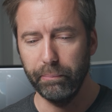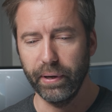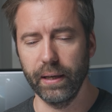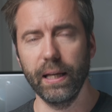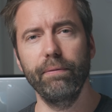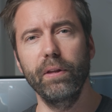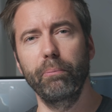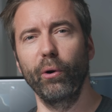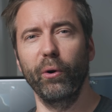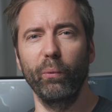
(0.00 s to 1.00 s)
but even the
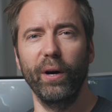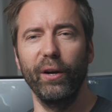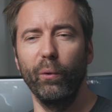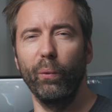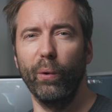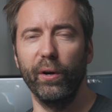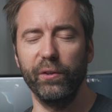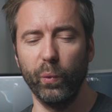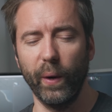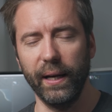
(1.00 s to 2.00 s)
broken one
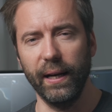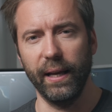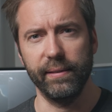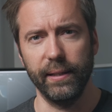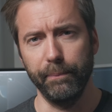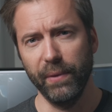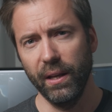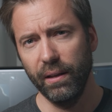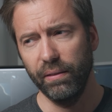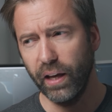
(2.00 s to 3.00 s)
works quite nicely.
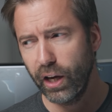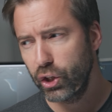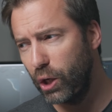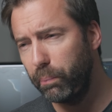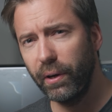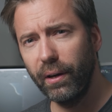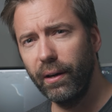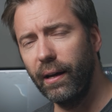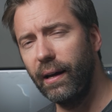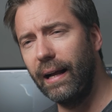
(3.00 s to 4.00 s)
There are
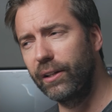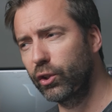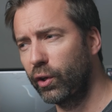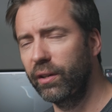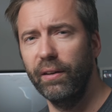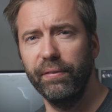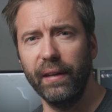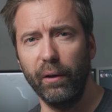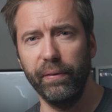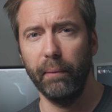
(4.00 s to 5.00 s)
cheaper alternatives
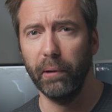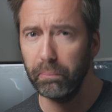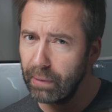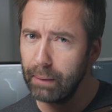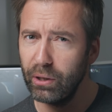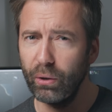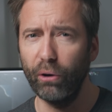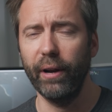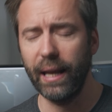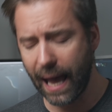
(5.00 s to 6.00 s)
out there, but maybe you
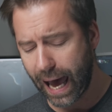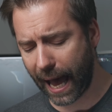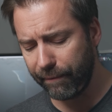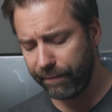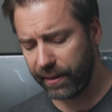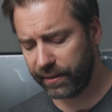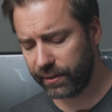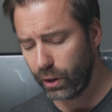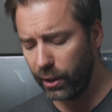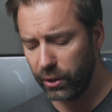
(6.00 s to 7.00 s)
already have
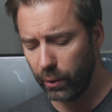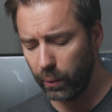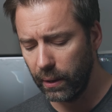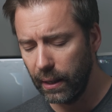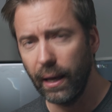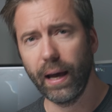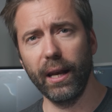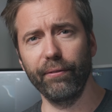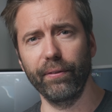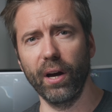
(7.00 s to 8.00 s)
this on you,
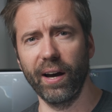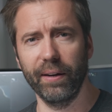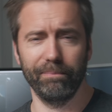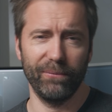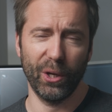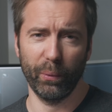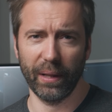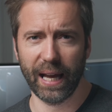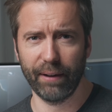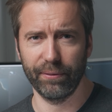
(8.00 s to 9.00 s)
and if not, you
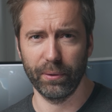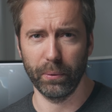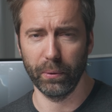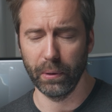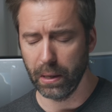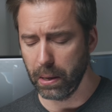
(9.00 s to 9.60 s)
will have to